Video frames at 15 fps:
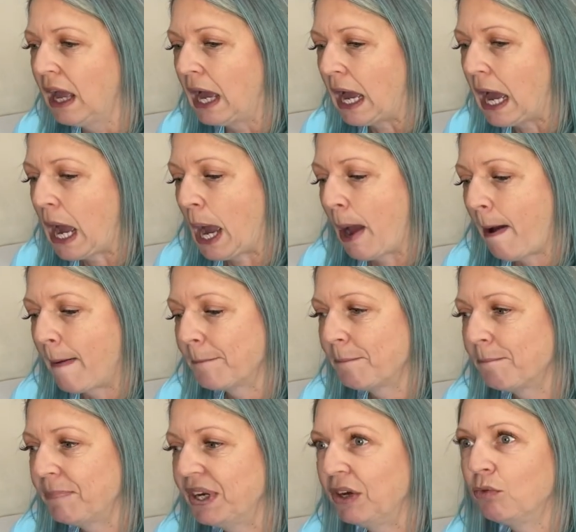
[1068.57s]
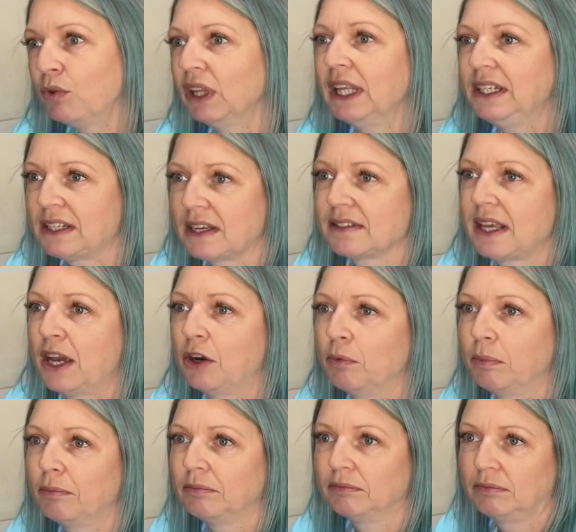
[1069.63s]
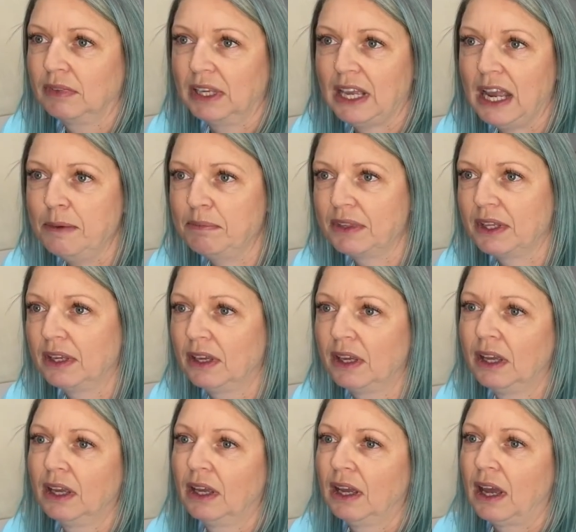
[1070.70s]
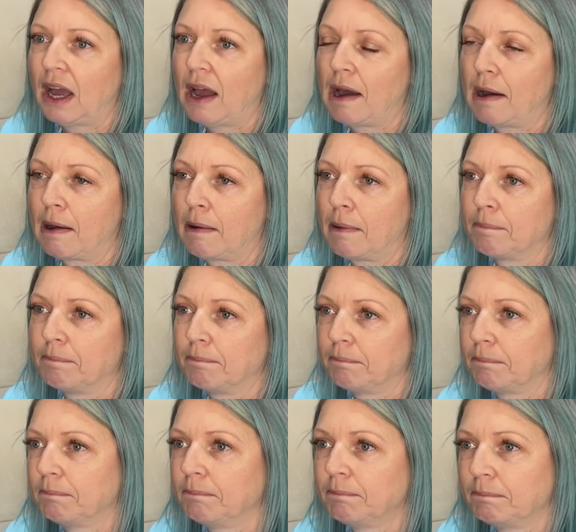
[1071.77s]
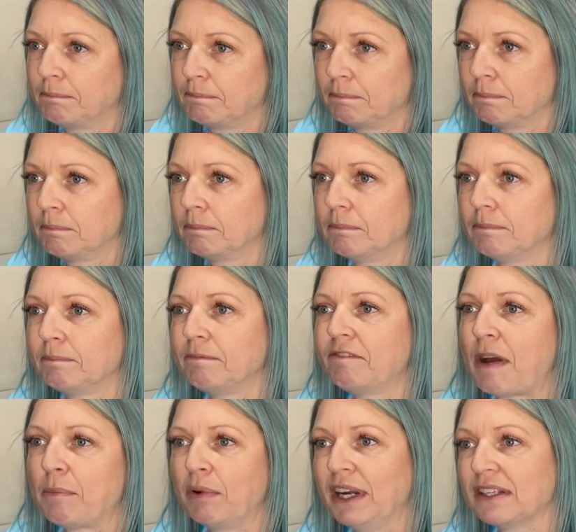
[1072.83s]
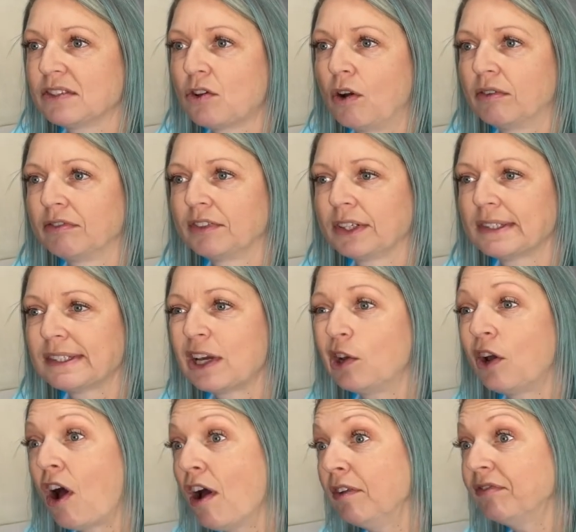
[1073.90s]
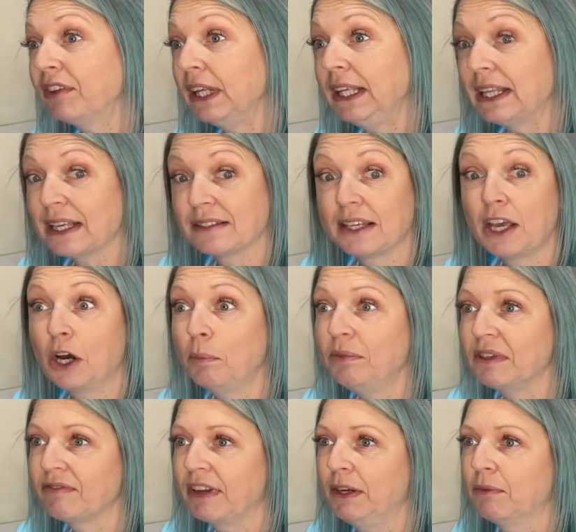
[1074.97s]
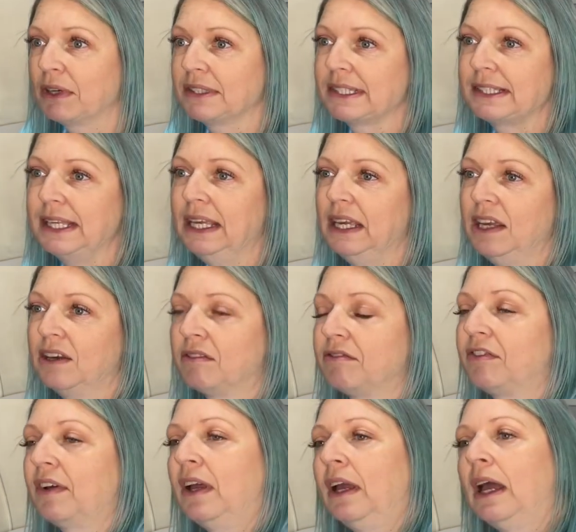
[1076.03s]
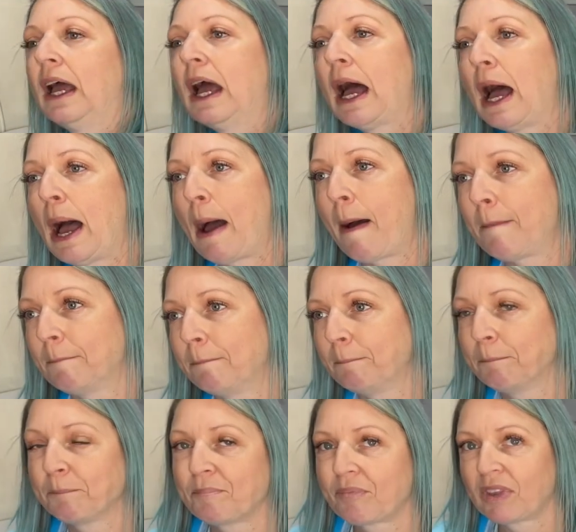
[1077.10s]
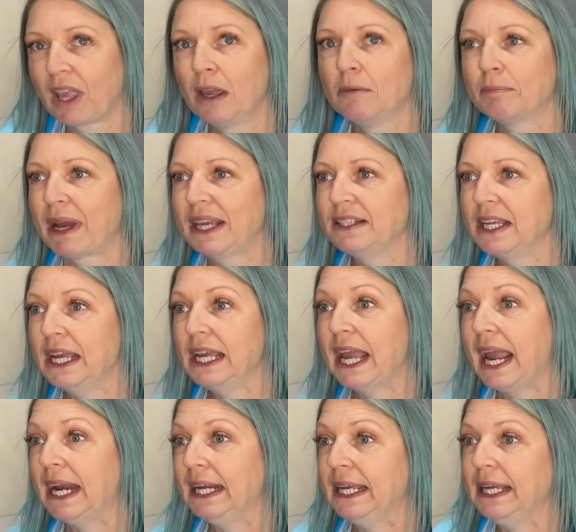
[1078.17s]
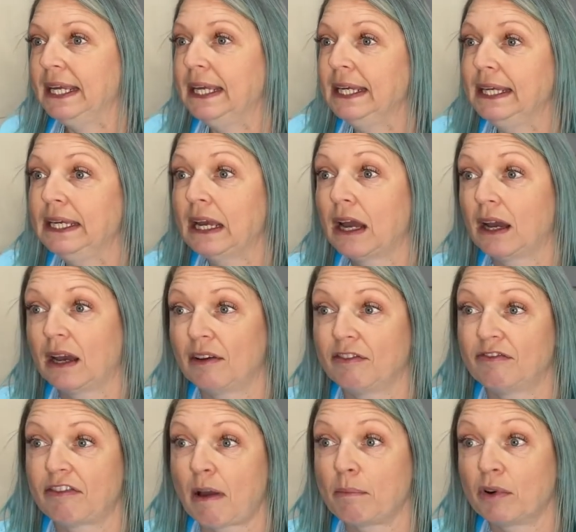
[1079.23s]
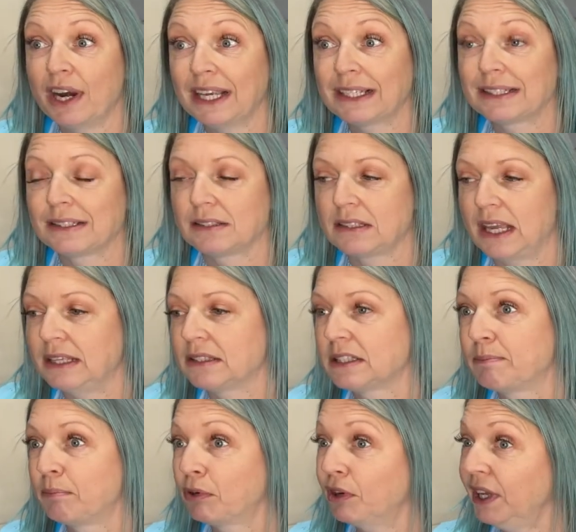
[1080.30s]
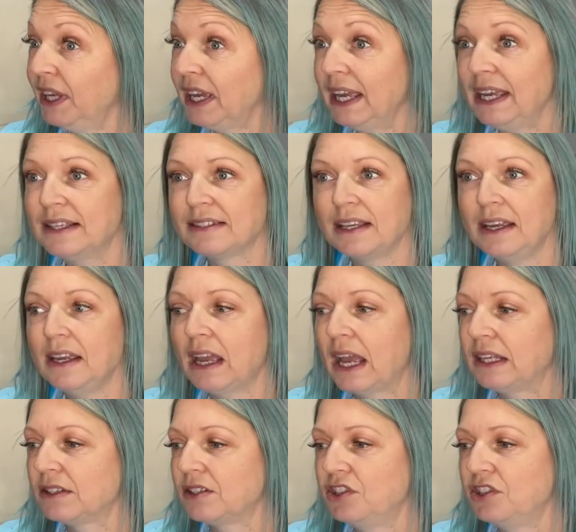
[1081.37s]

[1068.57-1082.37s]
um, but it really does help keep the um, fabric soft. So hopefully that's helped if anyone's thinking of um, painting any fabrics. It's pretty easy. It's